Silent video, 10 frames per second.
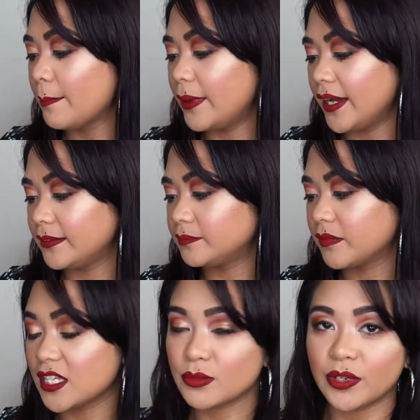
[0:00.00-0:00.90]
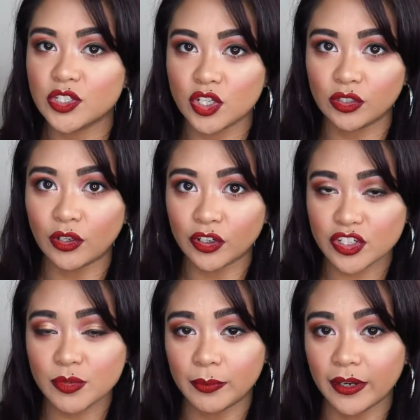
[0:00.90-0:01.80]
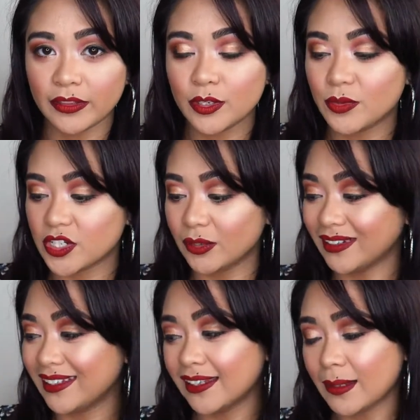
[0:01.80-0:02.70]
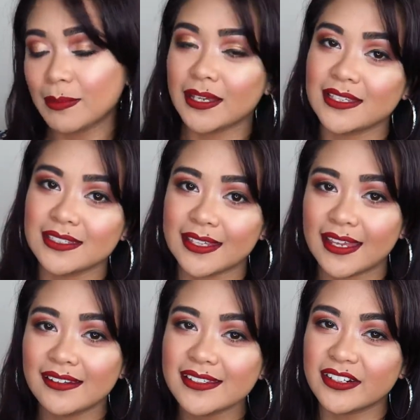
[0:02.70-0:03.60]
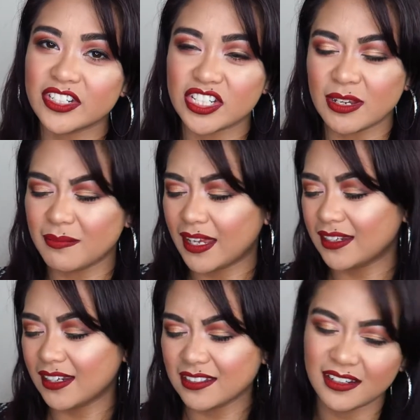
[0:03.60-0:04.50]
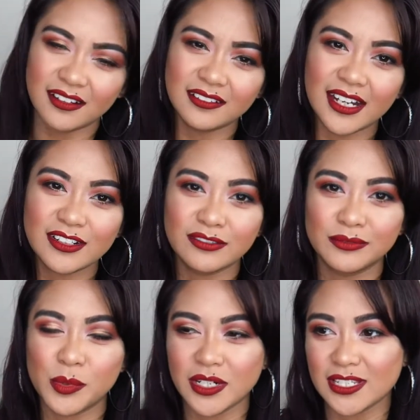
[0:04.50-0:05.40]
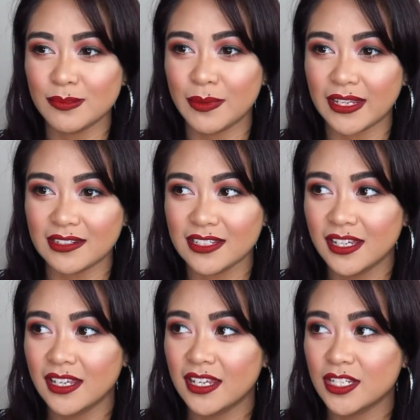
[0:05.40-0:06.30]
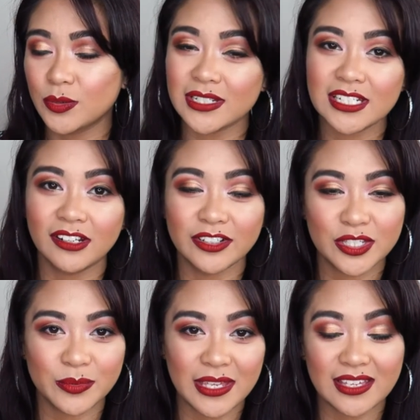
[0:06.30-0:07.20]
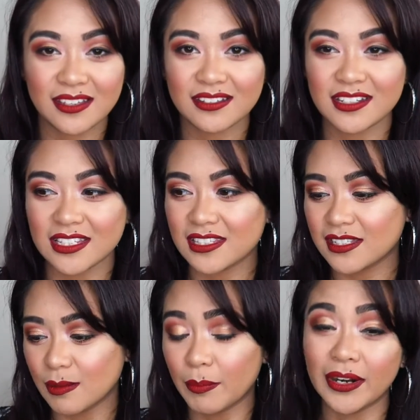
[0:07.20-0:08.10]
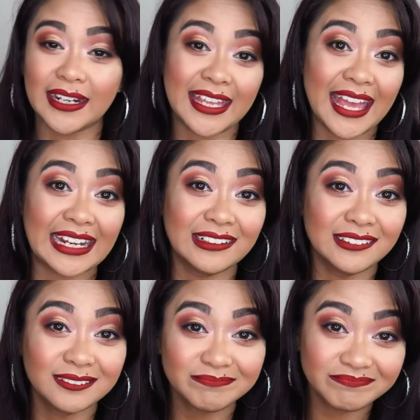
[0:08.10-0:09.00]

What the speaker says: but this one took longer to burn through, which I really like, because candles aren't cheap, man. And you know, I don't want to spend $20 a week just to burn a candle.